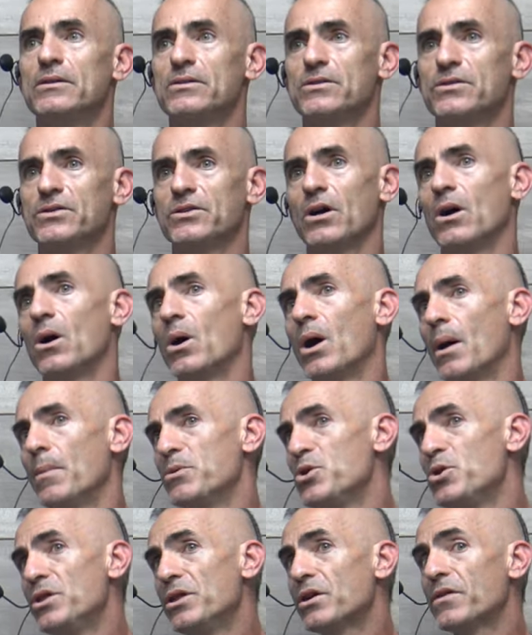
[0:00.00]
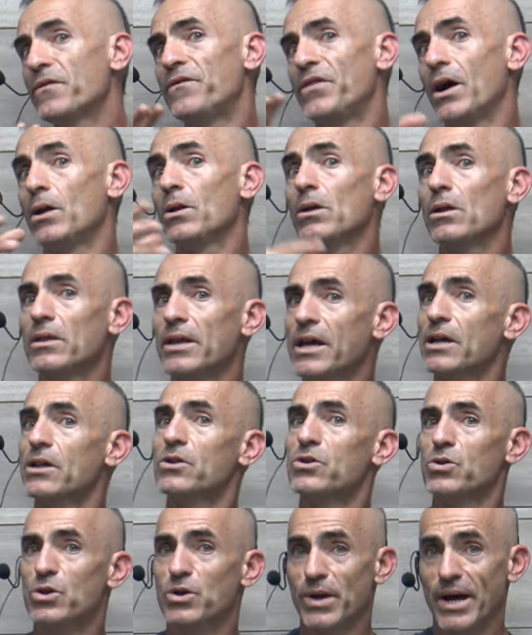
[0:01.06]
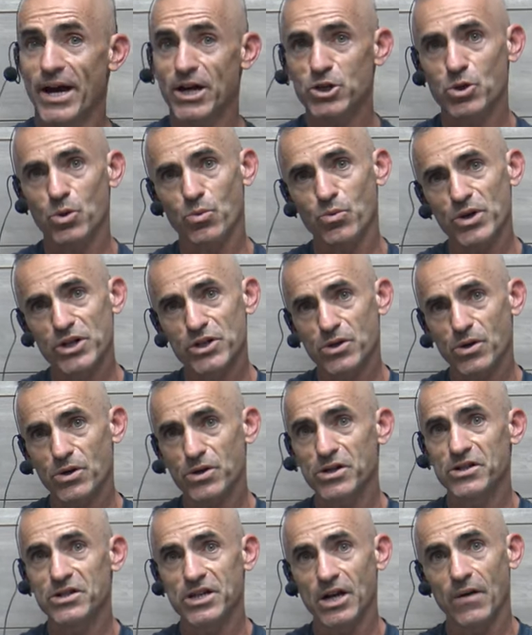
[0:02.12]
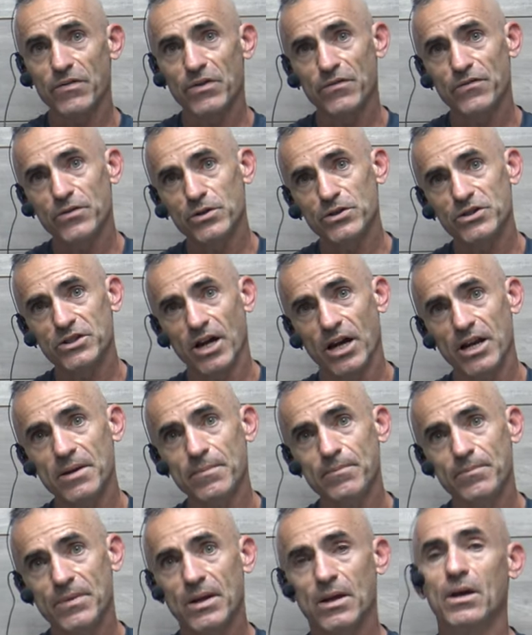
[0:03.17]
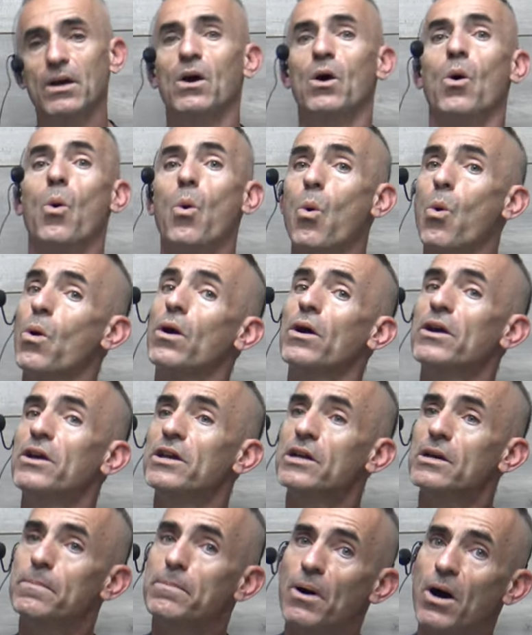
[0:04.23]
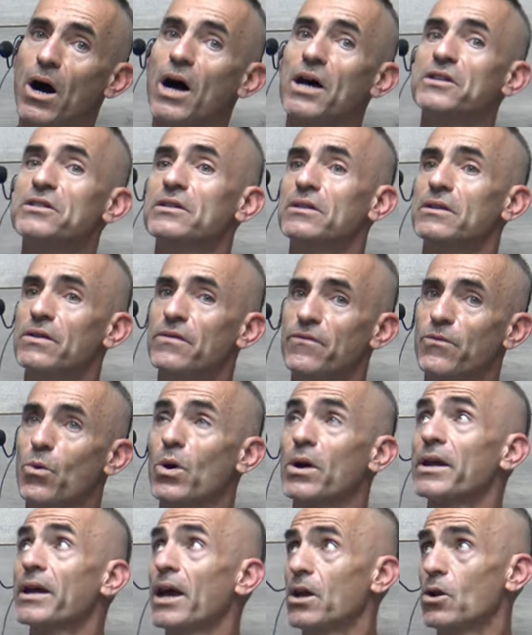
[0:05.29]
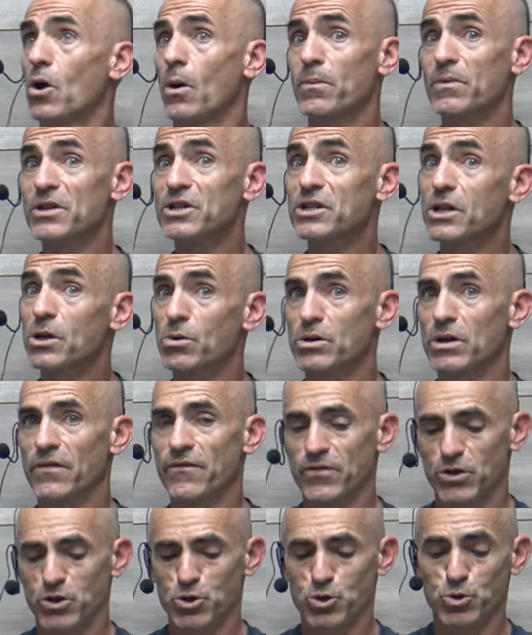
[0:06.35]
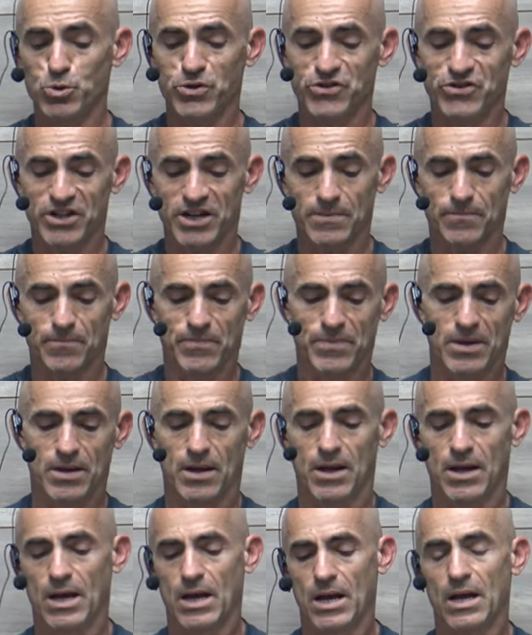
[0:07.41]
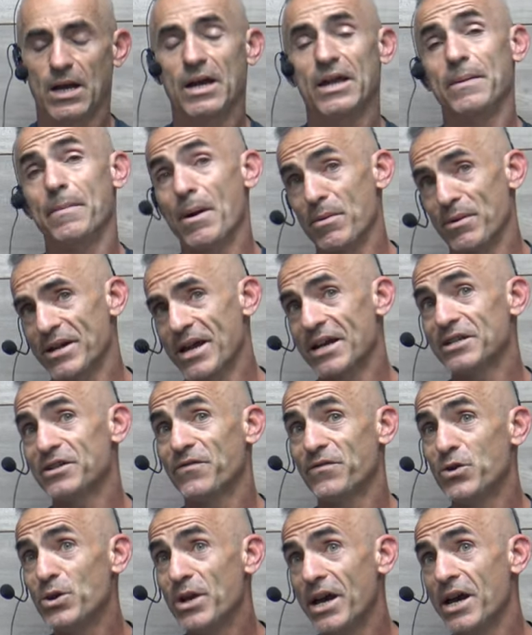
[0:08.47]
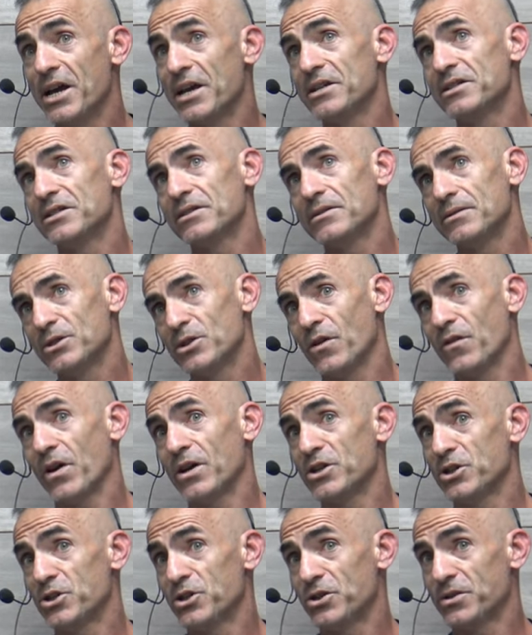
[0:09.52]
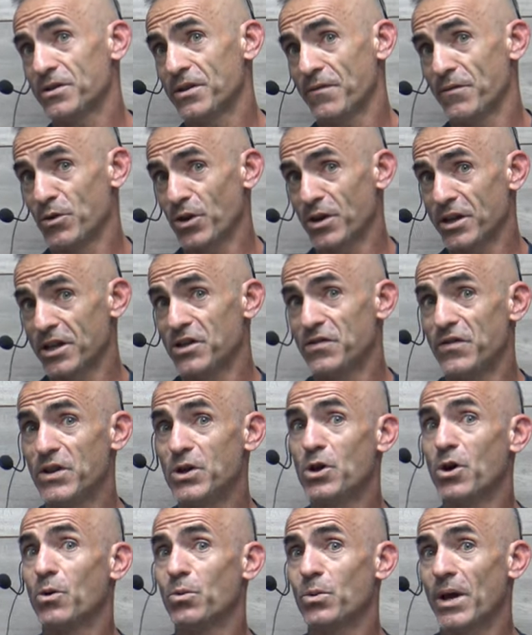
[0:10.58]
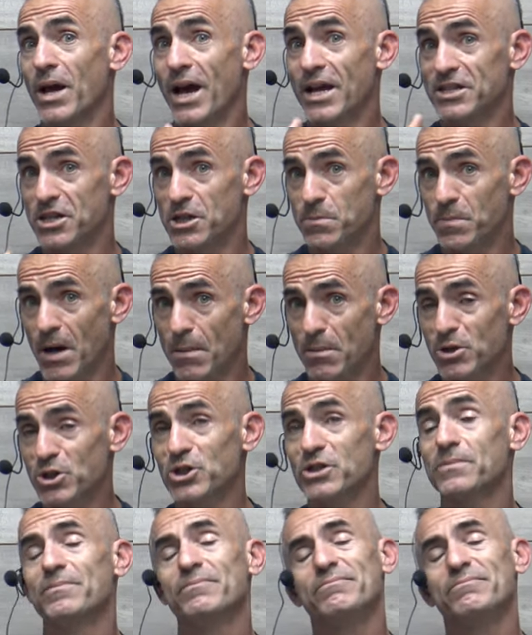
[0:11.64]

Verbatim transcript: So you can follow a link to the actual research itself, the full study, or you can pause it in 4K and hopefully it's clear enough for you to see. And remember, it takes a few days. So if you're looking at this video as it's published,